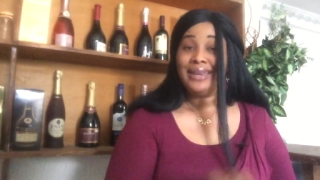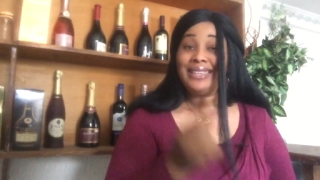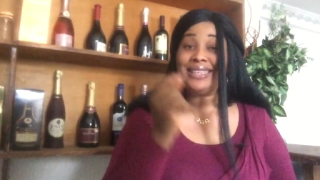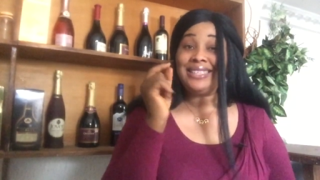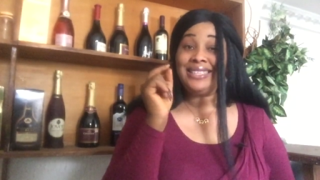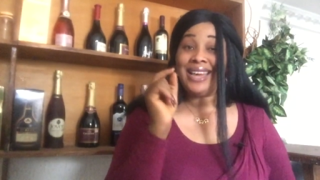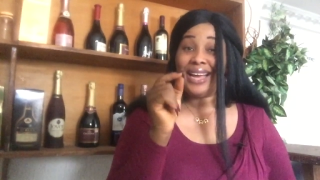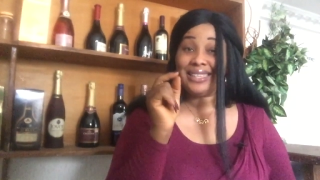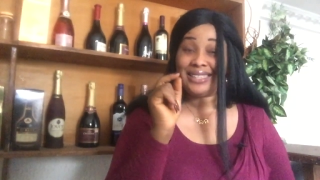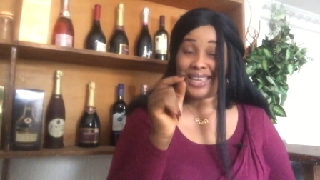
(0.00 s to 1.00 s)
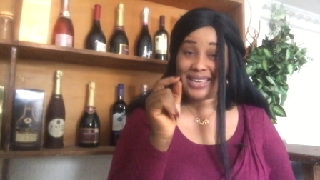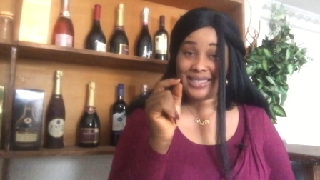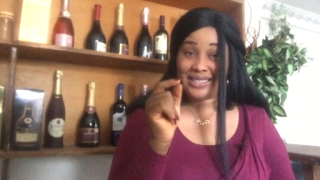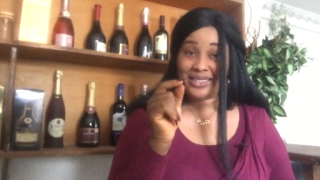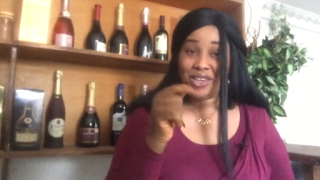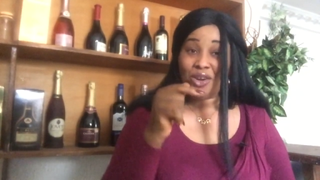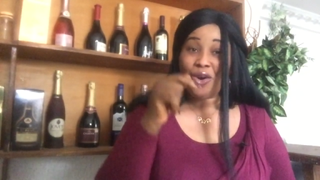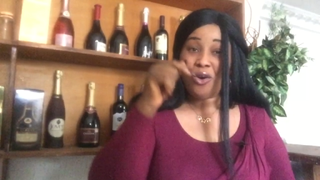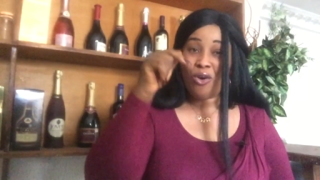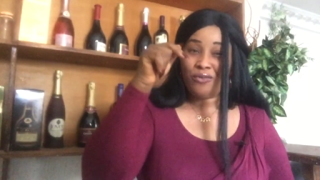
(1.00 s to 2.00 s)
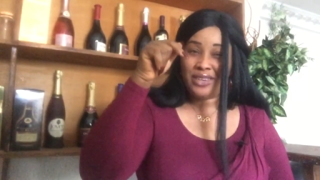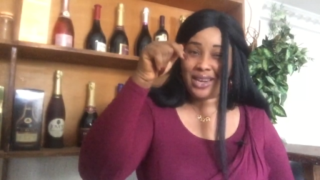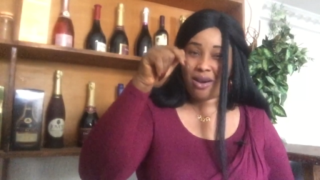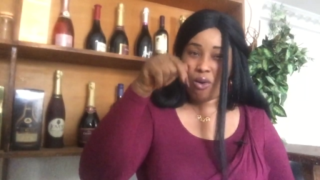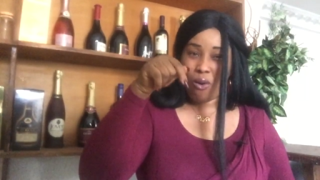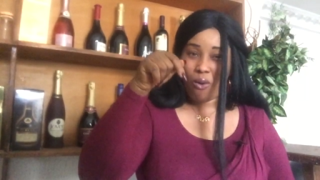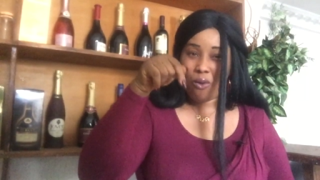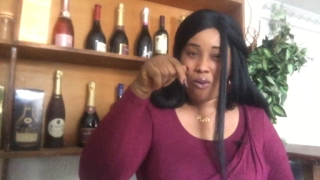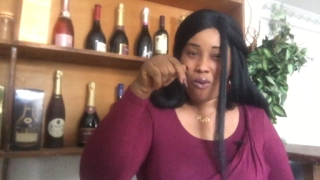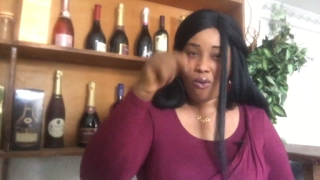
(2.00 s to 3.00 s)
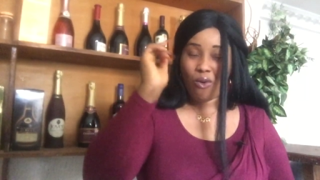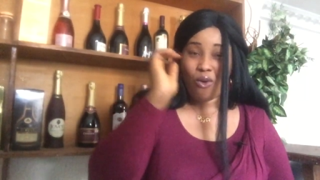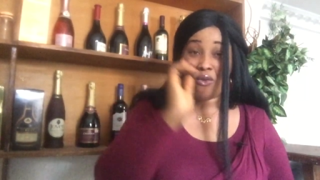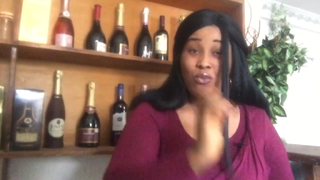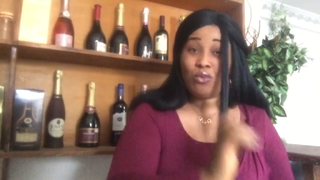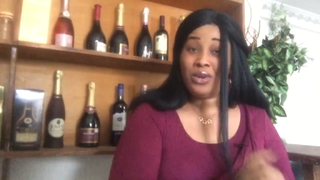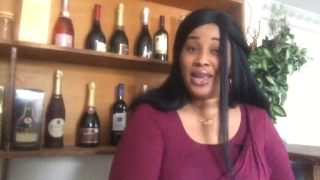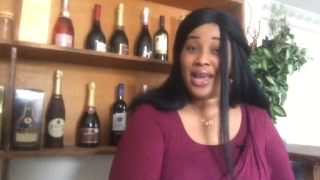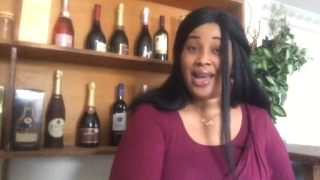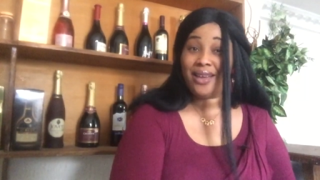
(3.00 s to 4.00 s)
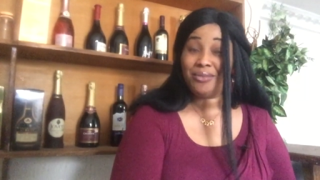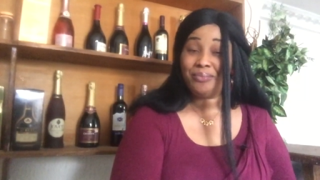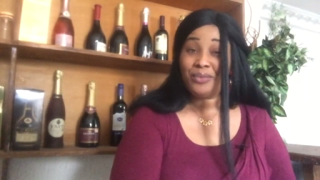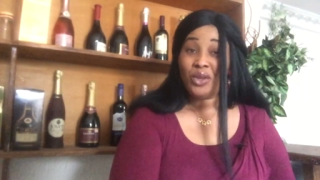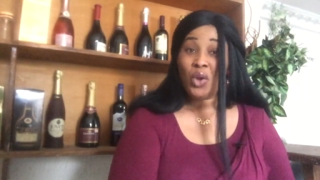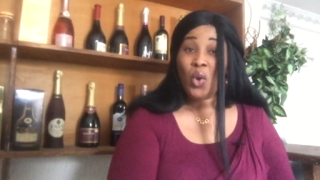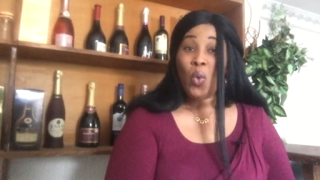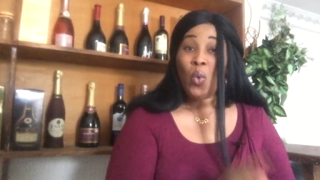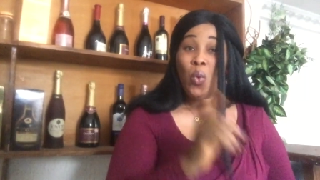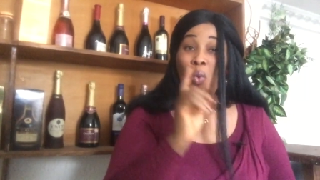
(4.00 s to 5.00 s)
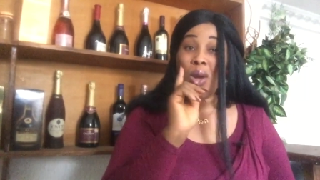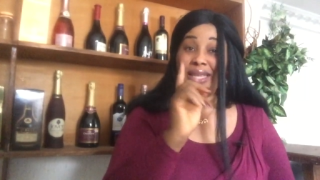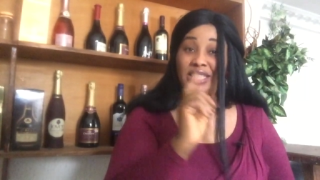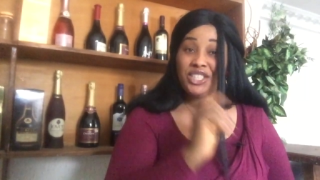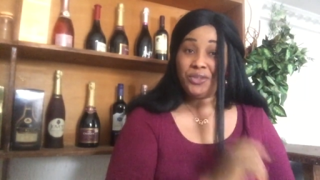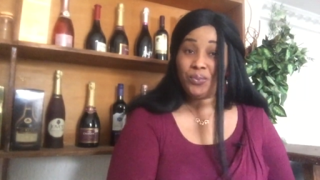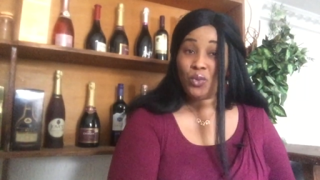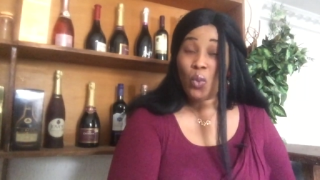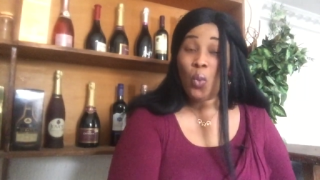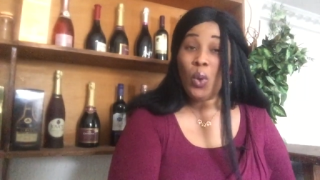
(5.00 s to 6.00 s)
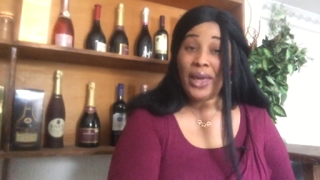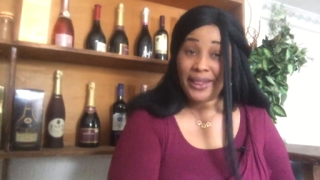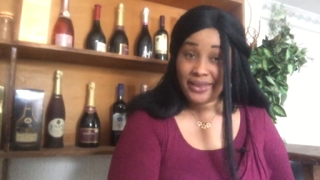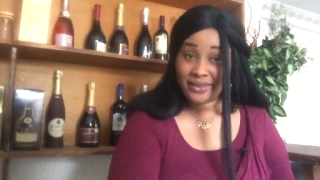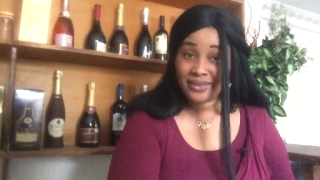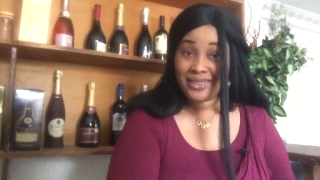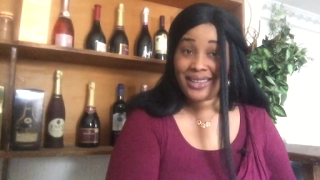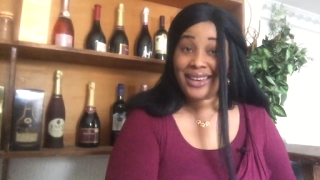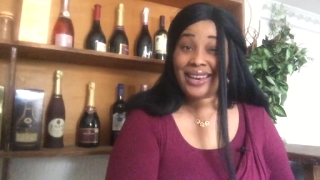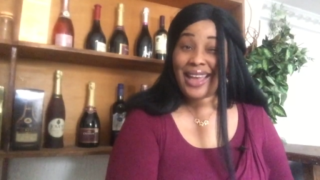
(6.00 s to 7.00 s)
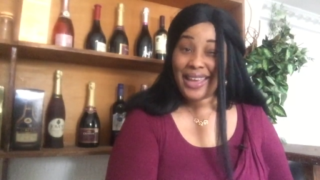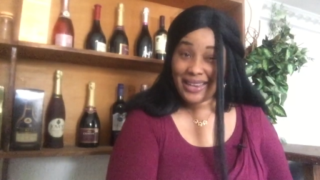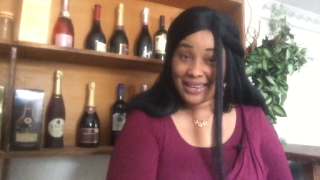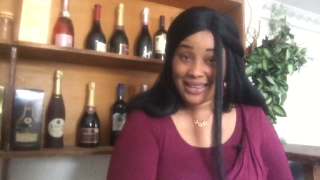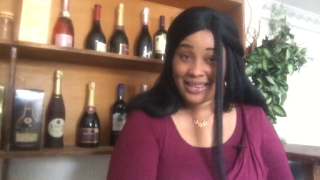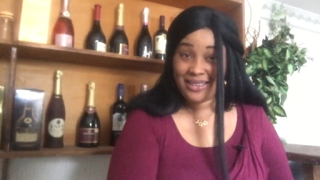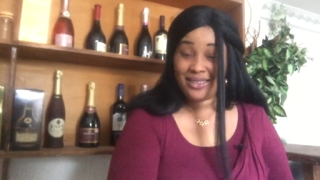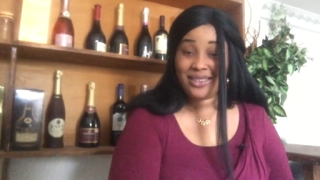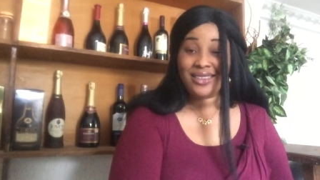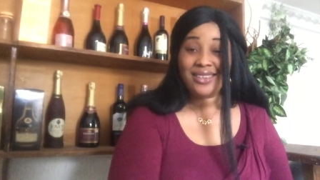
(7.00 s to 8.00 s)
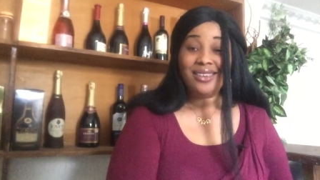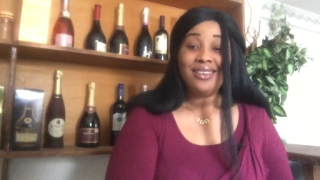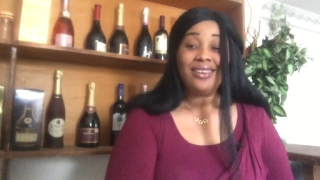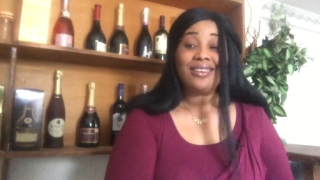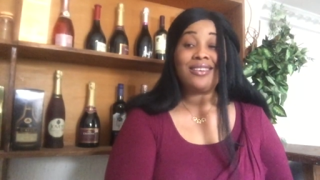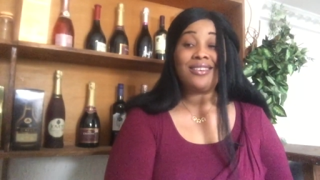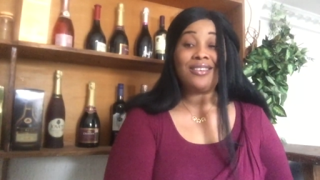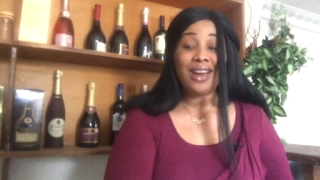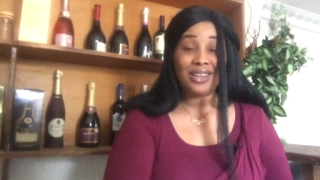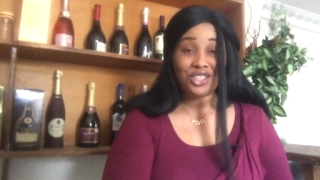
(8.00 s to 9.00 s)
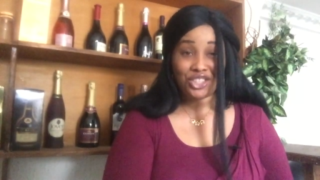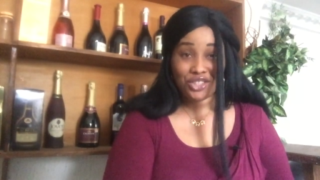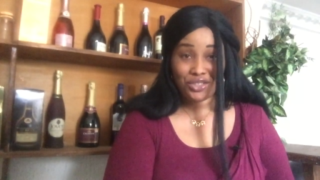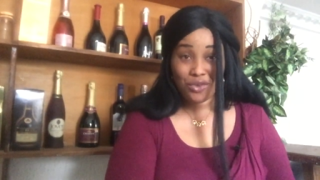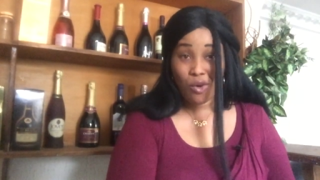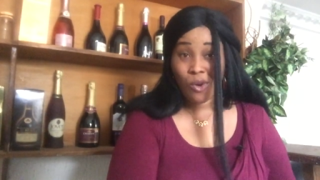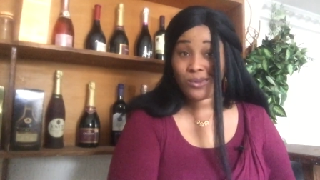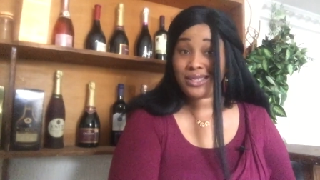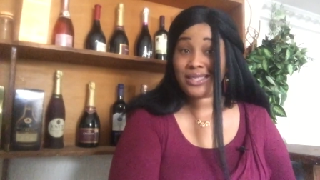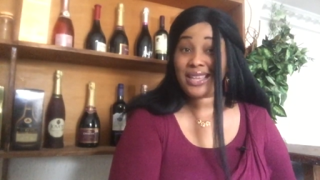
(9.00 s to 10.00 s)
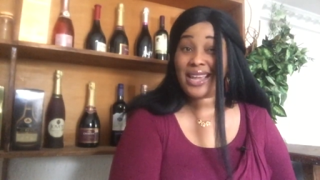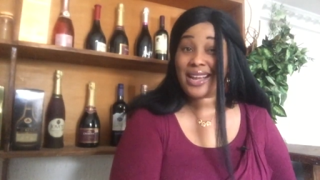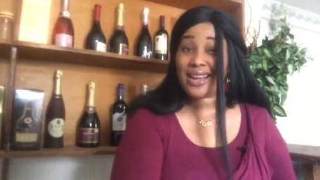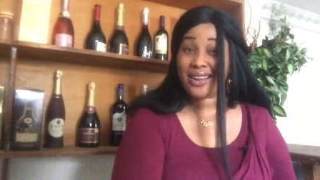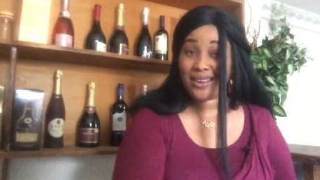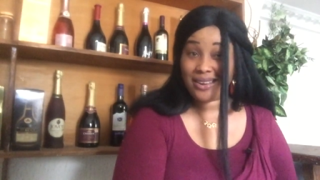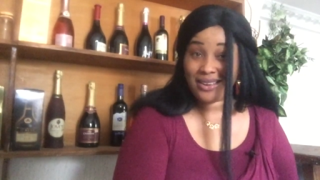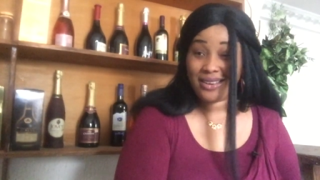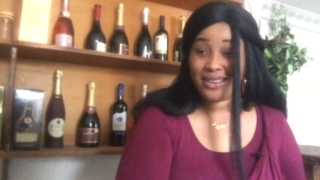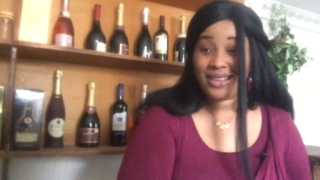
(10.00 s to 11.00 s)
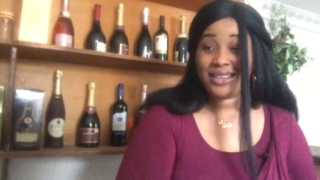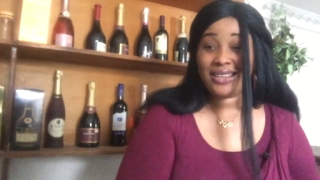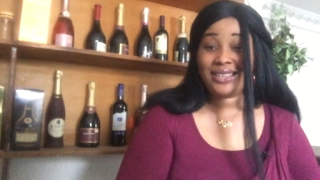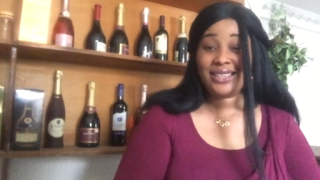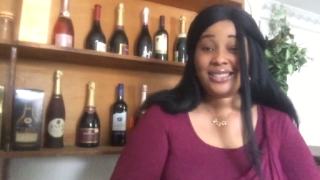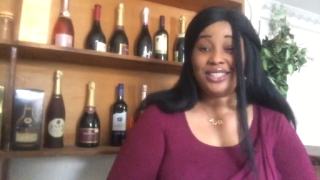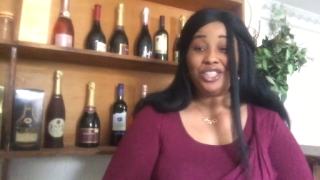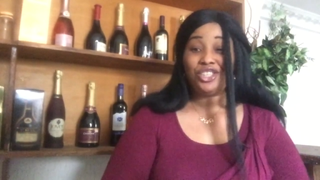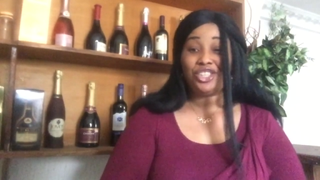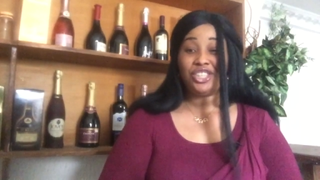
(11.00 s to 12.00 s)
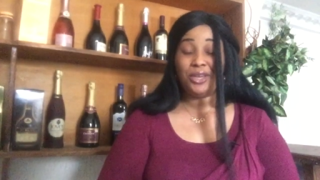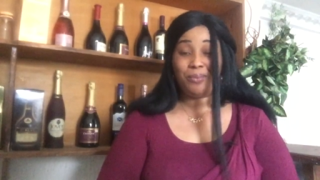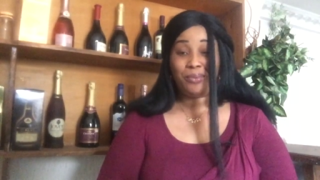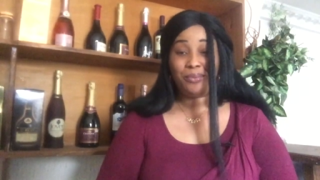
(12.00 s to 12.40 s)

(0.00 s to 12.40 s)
The dark side of the core of who they are, which will likely crash or sink this ship